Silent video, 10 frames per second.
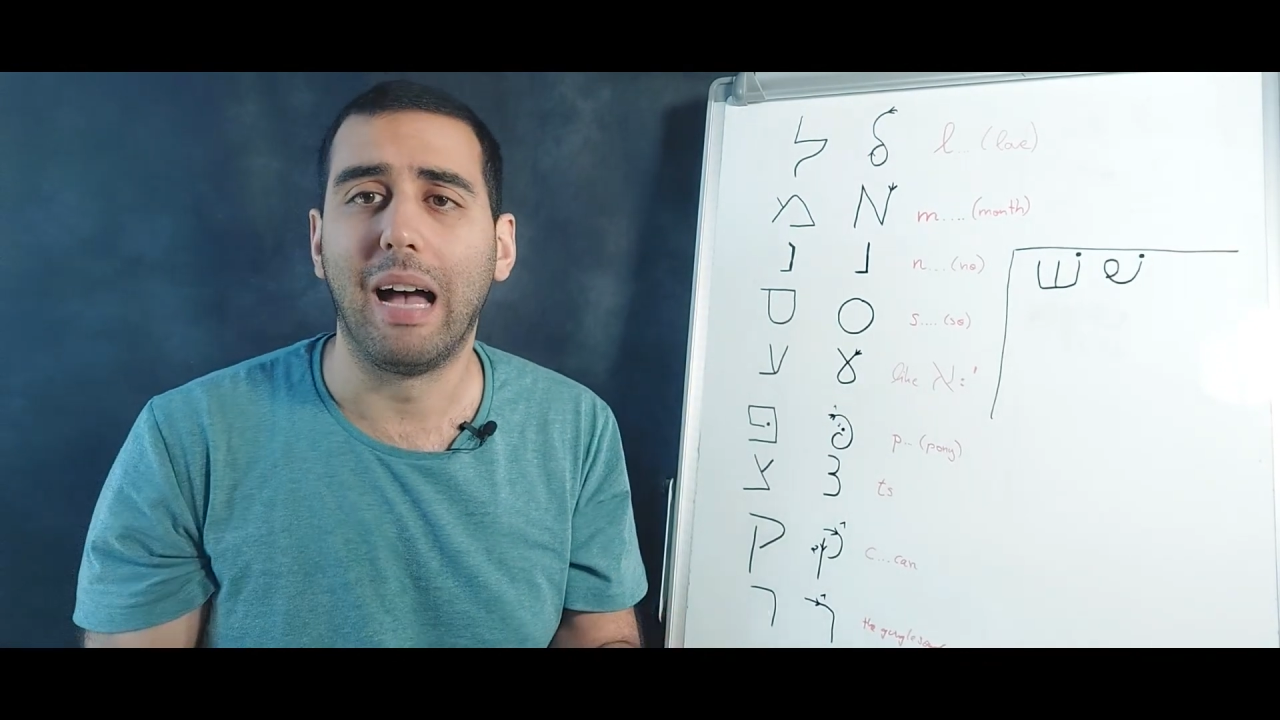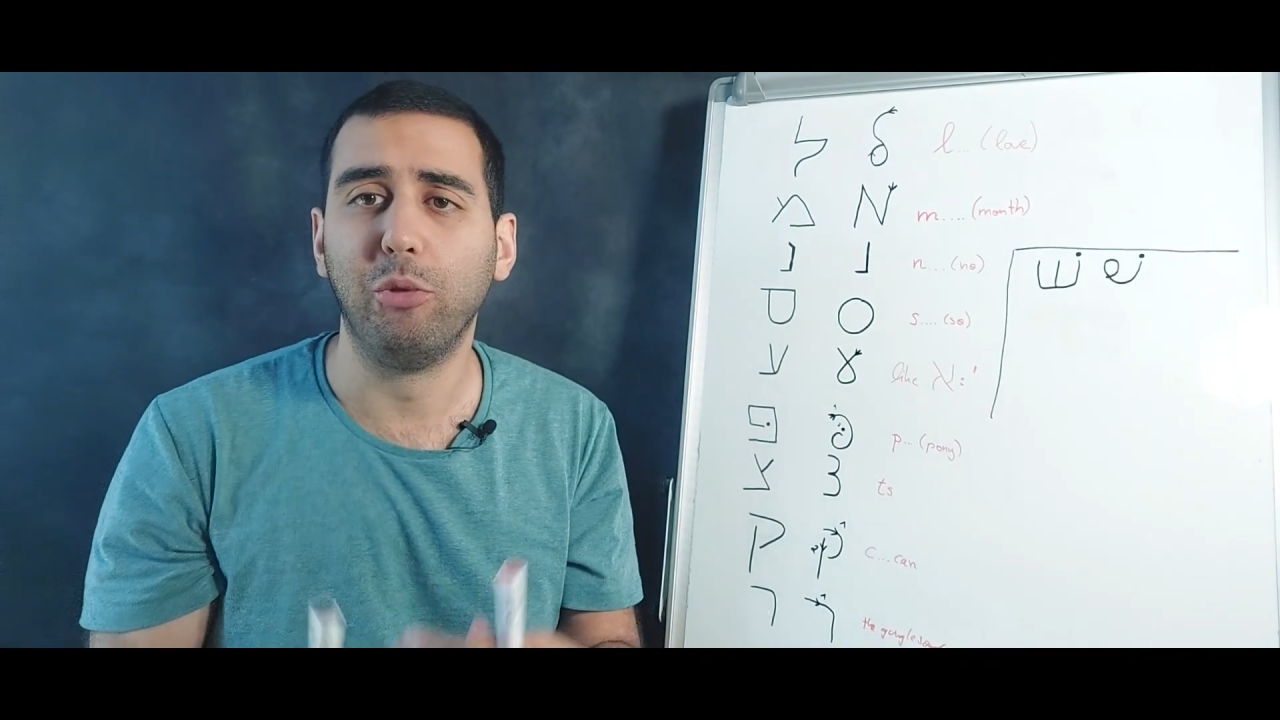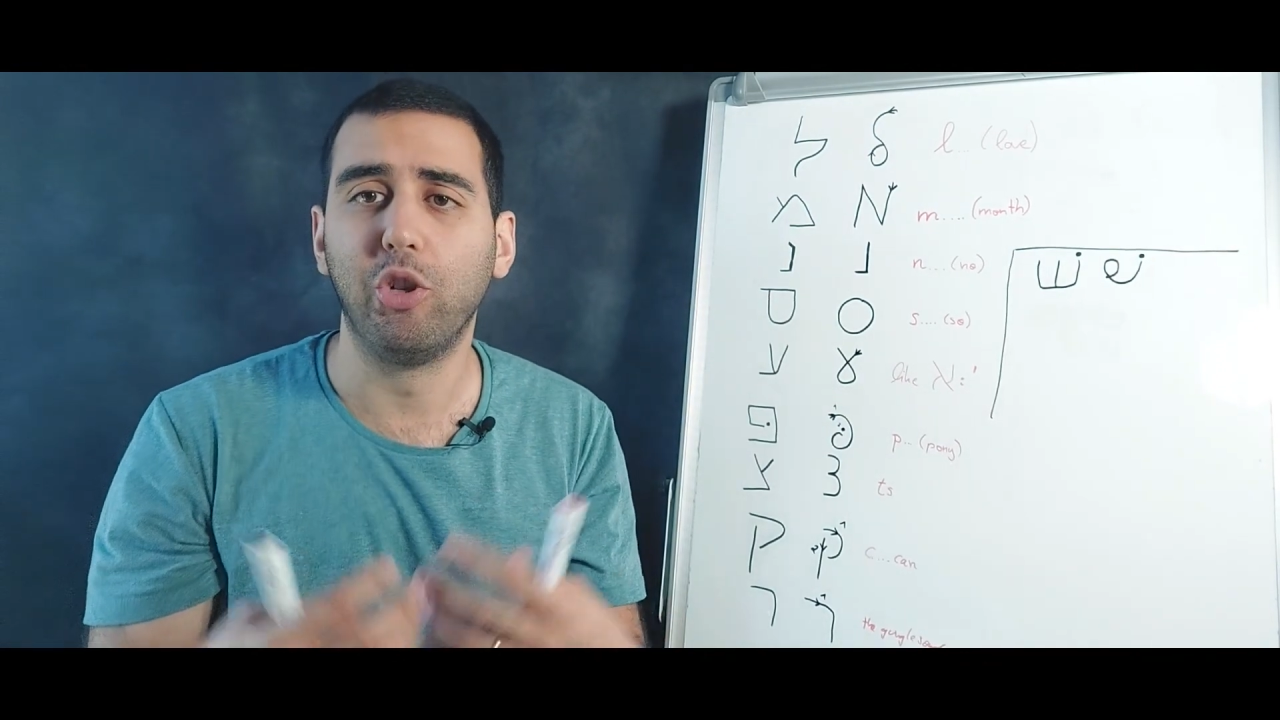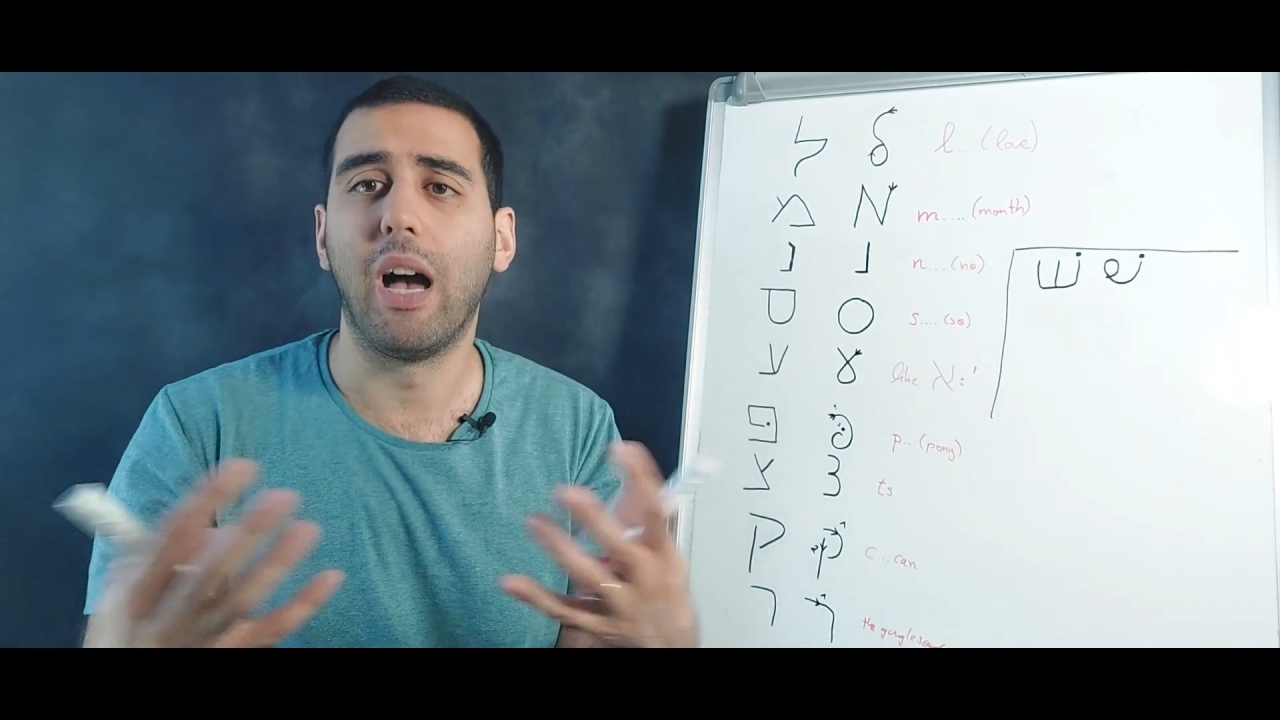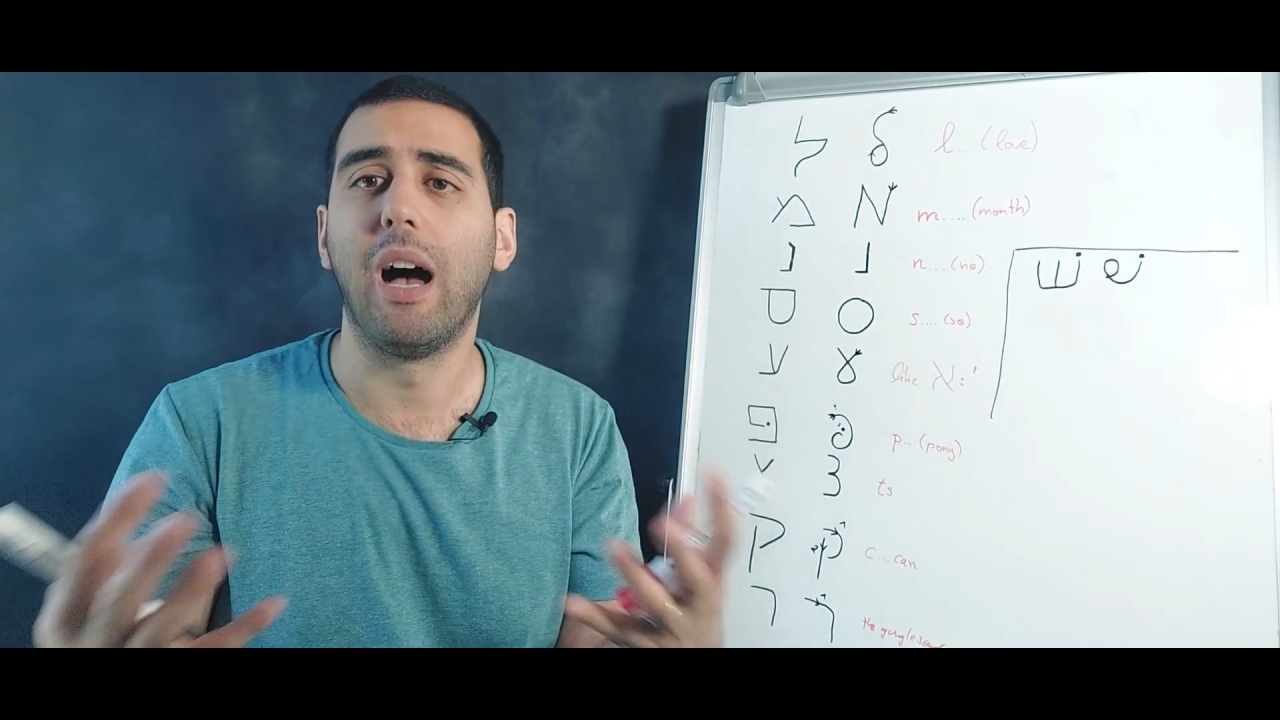
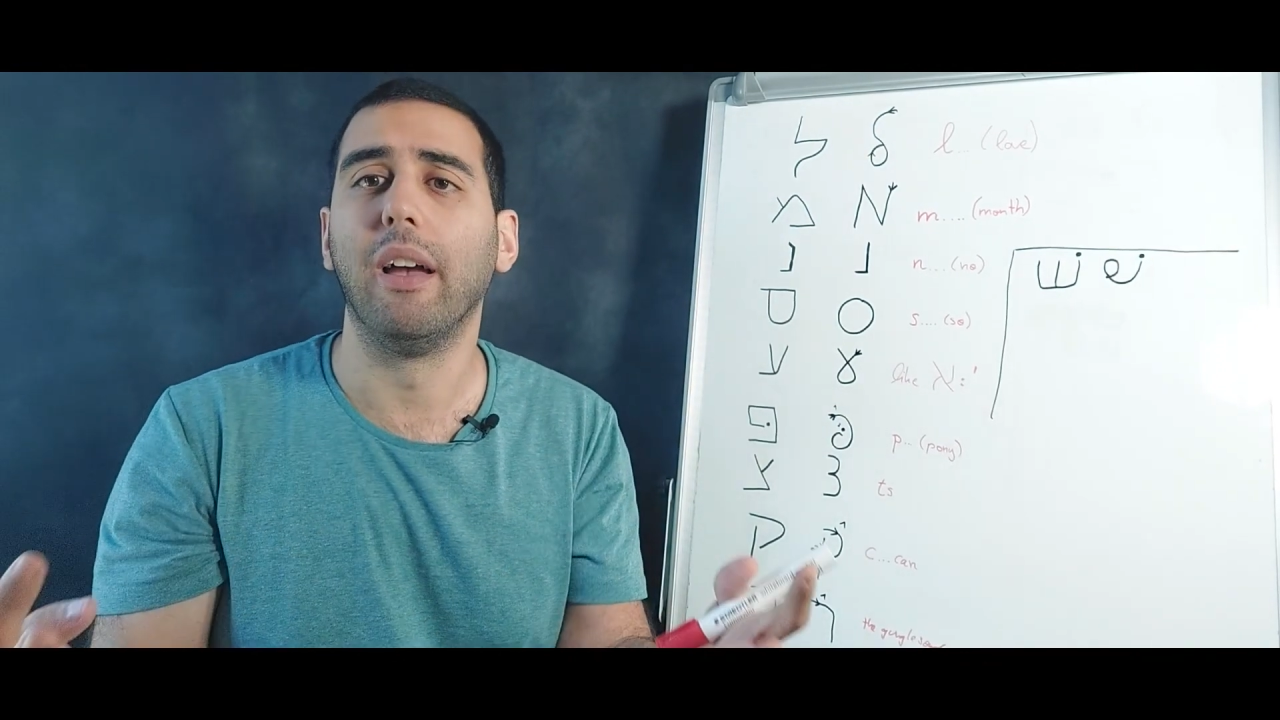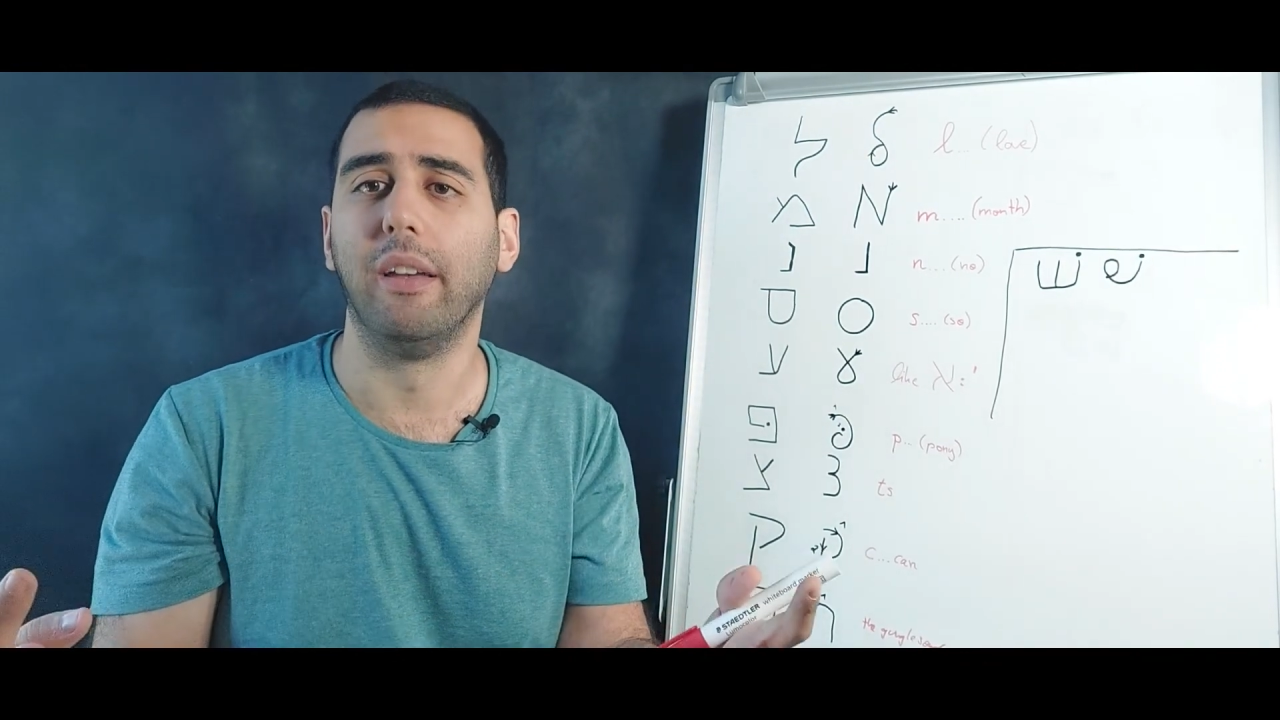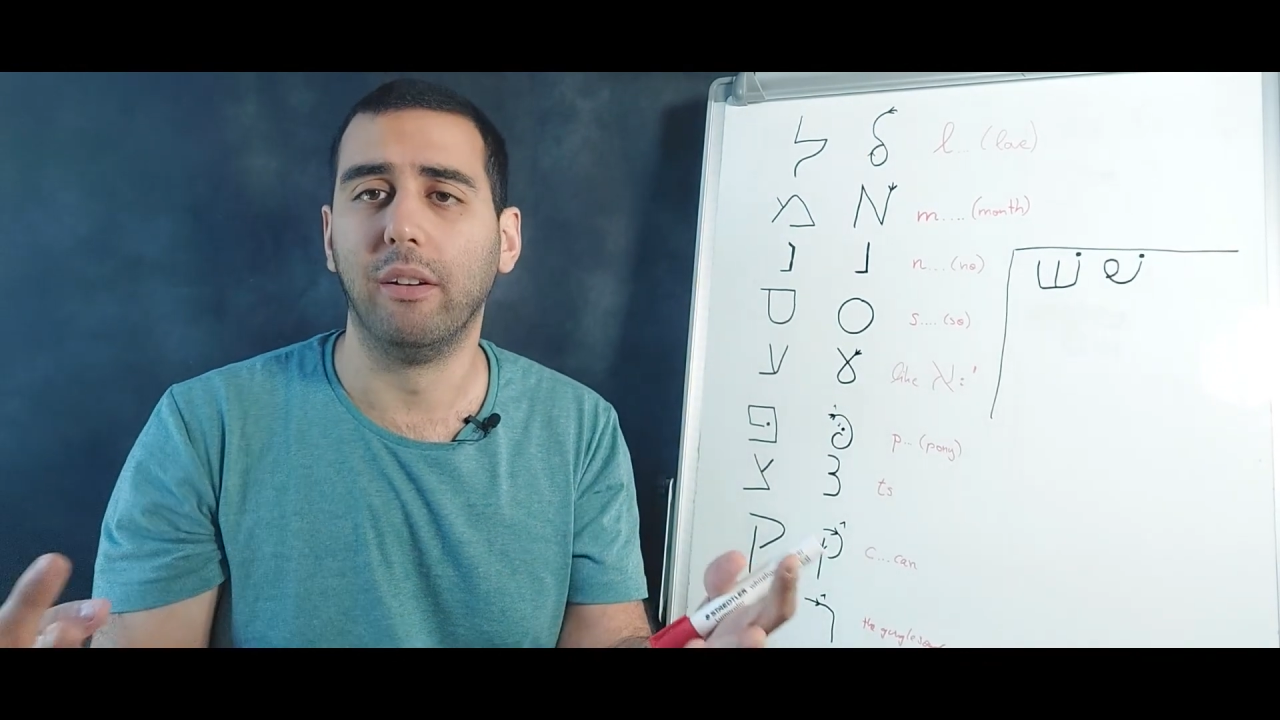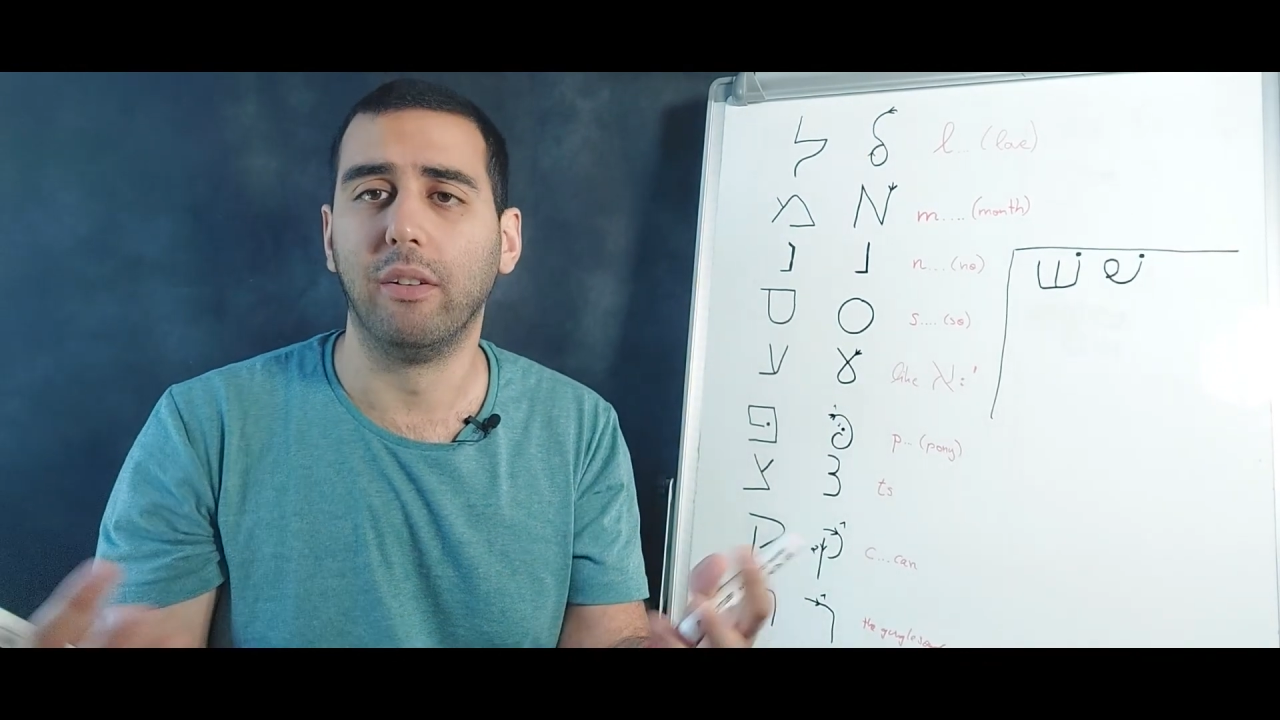I'm shy.